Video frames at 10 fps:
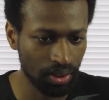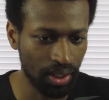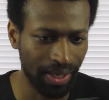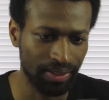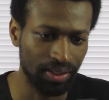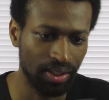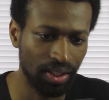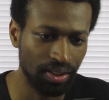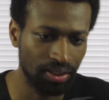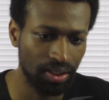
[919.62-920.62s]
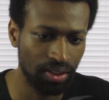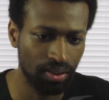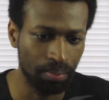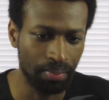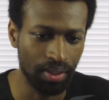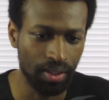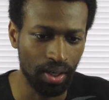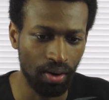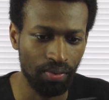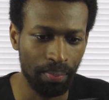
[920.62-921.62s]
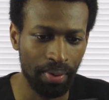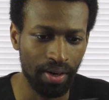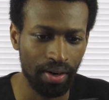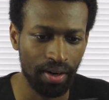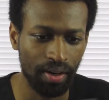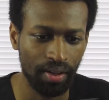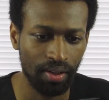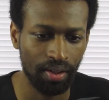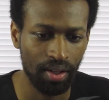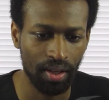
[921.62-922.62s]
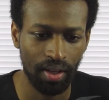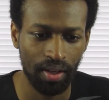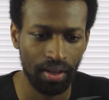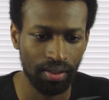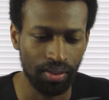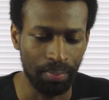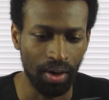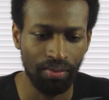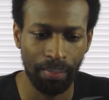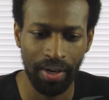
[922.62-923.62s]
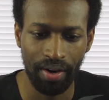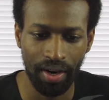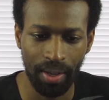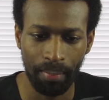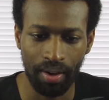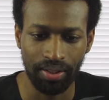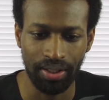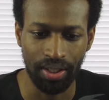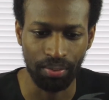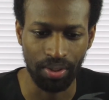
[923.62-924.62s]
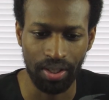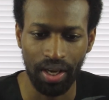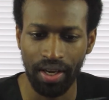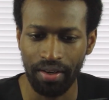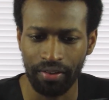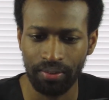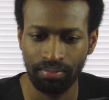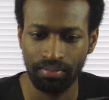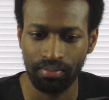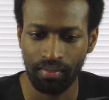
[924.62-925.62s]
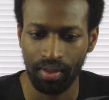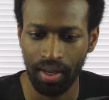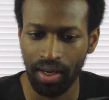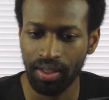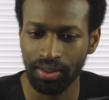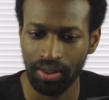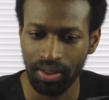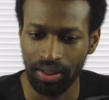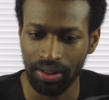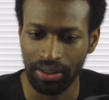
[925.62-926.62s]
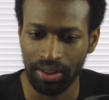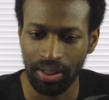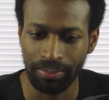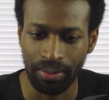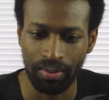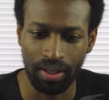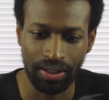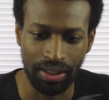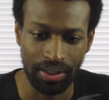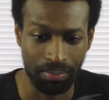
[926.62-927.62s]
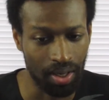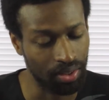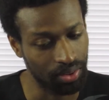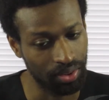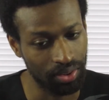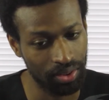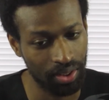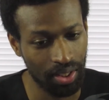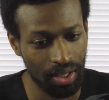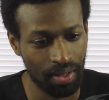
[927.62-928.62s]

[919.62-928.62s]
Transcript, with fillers: she has a tendency to be overbearing, to be overbearing, bossy, and quick to anger. Honestly, it just comes across as obnoxious.